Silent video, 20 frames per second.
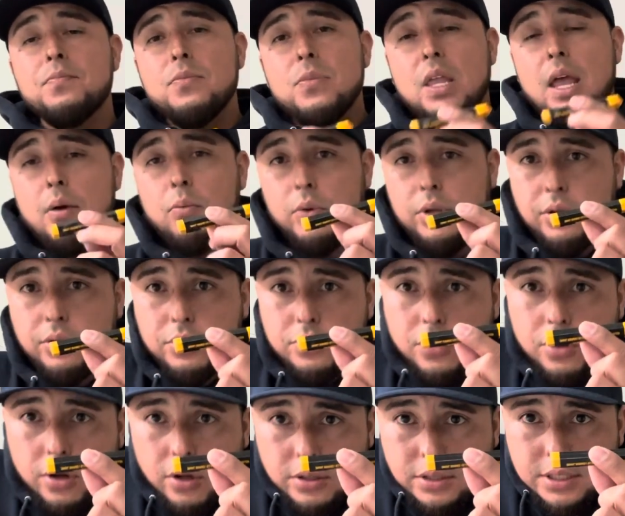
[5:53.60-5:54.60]
and when you
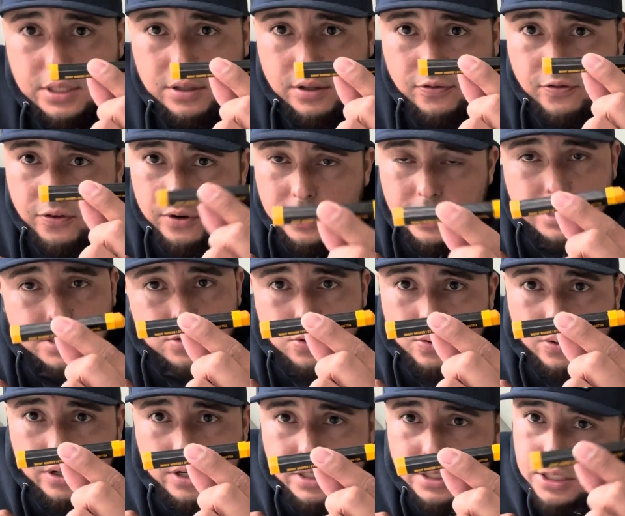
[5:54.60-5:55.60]
crawl to the furthest
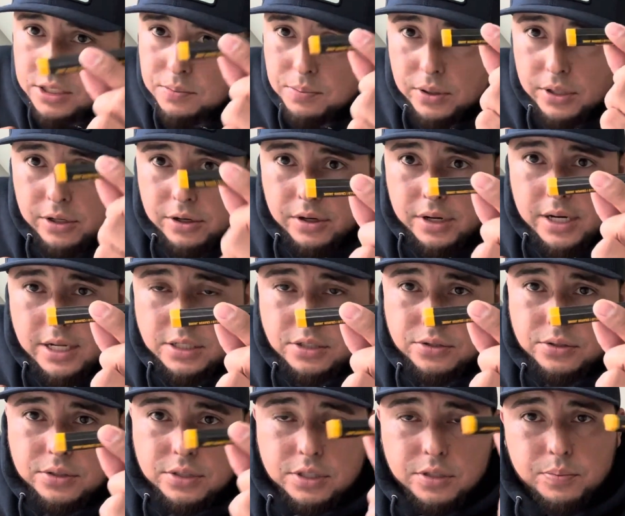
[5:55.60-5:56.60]
corners, you put your
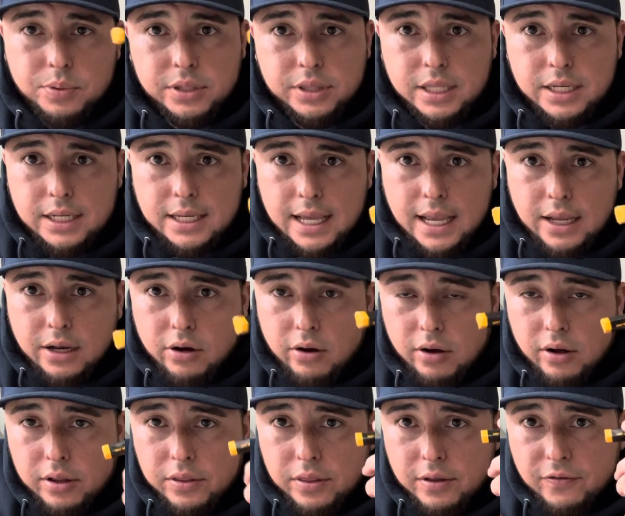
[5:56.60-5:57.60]
initials, you put the date
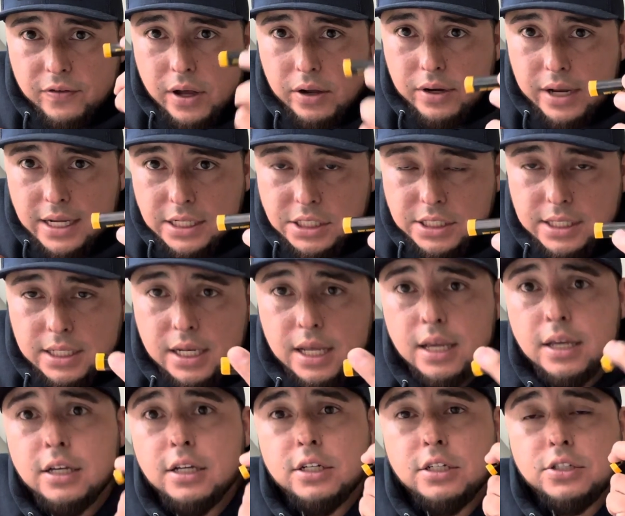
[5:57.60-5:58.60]
on the foundation,
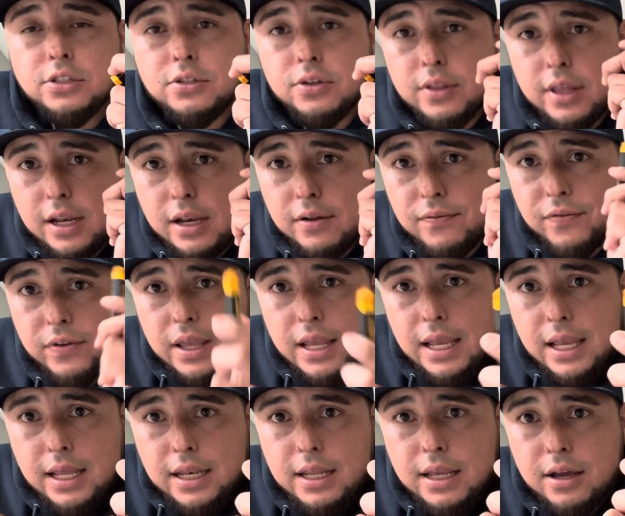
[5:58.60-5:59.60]
so that if
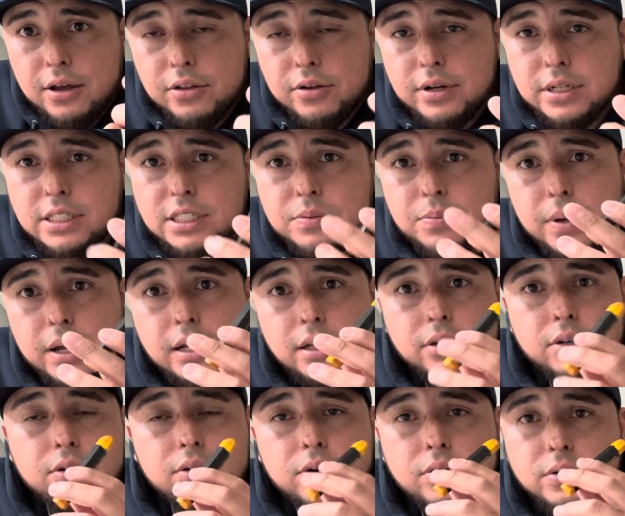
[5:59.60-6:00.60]
any other
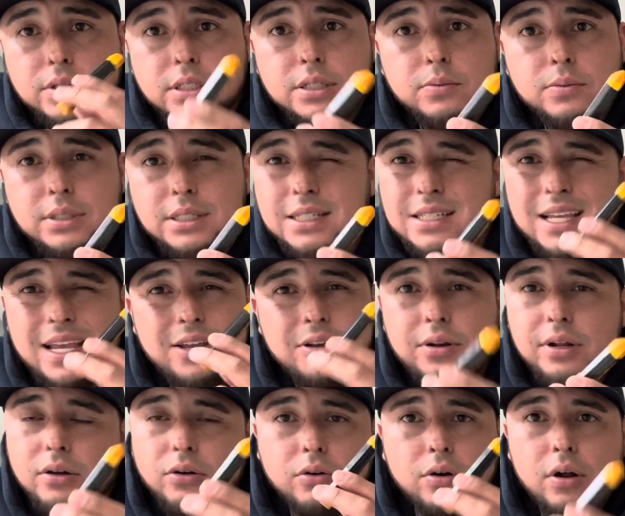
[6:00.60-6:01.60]
inspector or someone says, hey, you
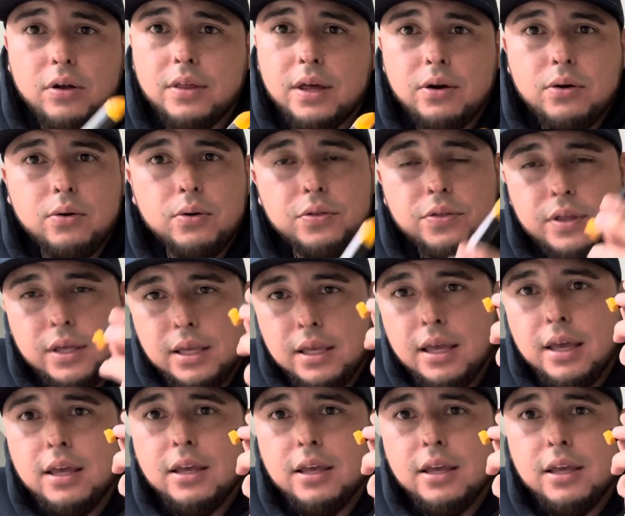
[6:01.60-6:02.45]
didn't crawl that whole thing,